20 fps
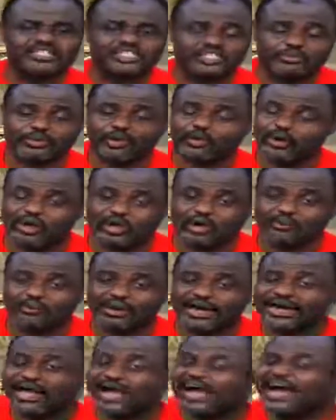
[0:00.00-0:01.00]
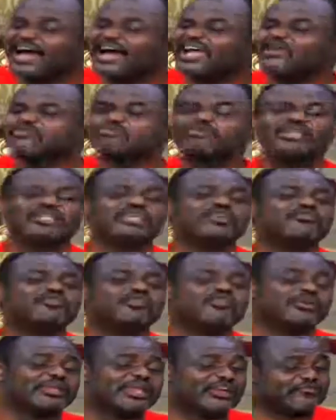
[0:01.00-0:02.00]
and gentlemen, welcome back. I believe
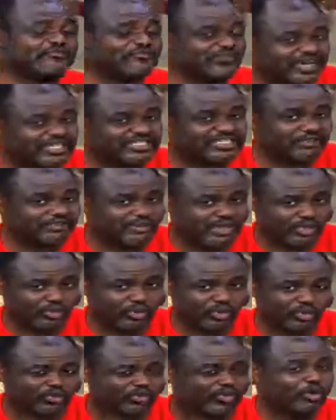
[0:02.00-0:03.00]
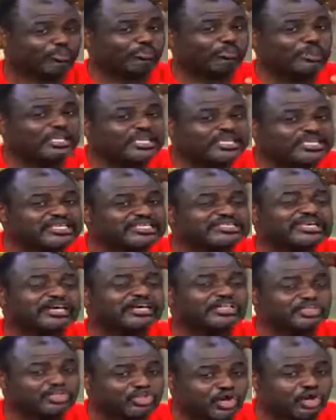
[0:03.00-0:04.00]
you've been affected by the word of God. Please
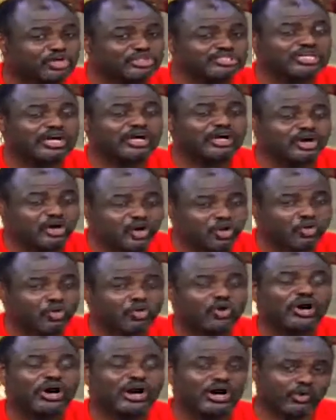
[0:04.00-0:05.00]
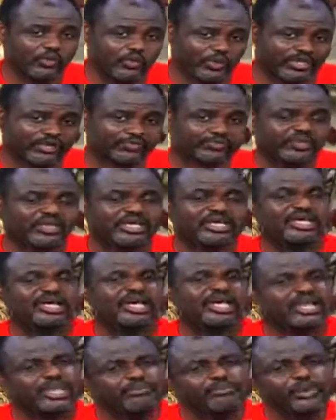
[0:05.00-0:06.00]
don't go away.
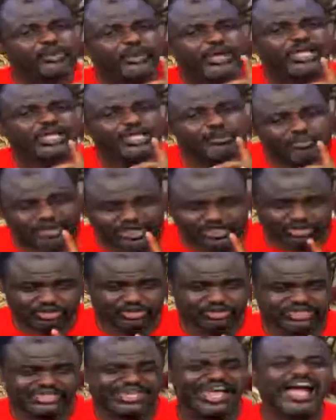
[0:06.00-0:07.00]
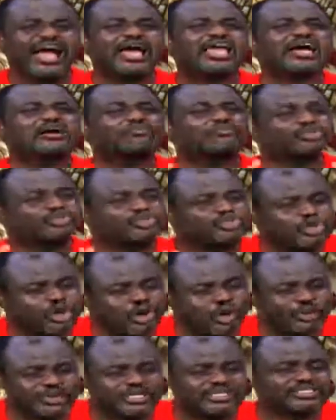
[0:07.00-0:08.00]
Let me quickly mention that I am
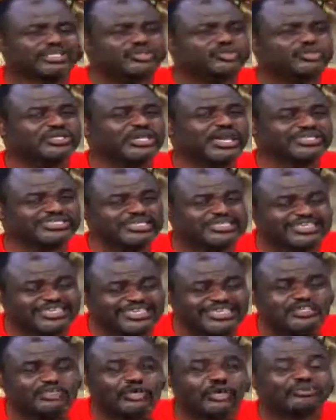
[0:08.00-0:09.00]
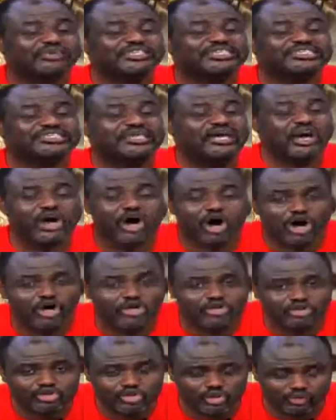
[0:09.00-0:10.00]
touring the United Kingdom this
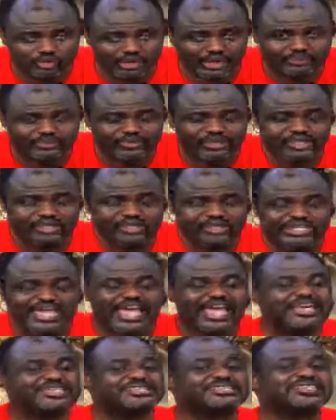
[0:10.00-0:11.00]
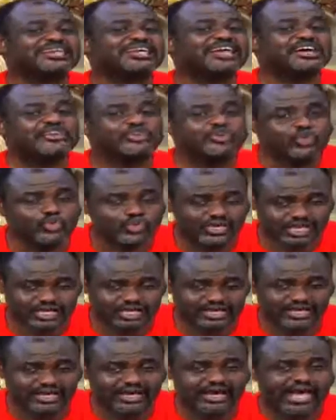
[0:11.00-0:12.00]
October. The entire
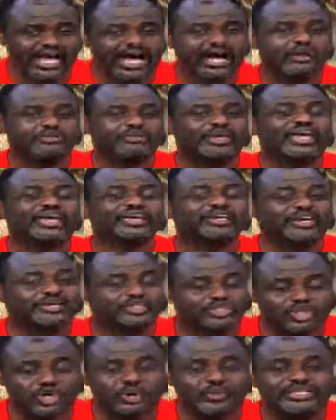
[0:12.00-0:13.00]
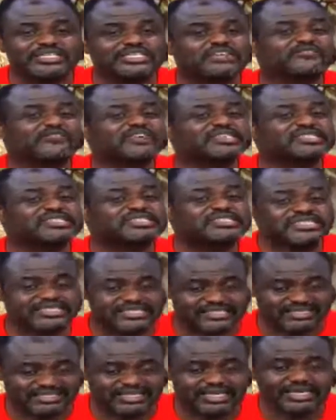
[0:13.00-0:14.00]
UK, I'll be touring different
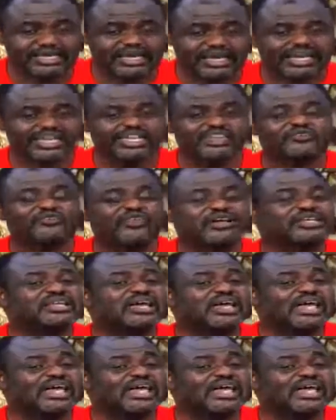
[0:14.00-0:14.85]
cities and different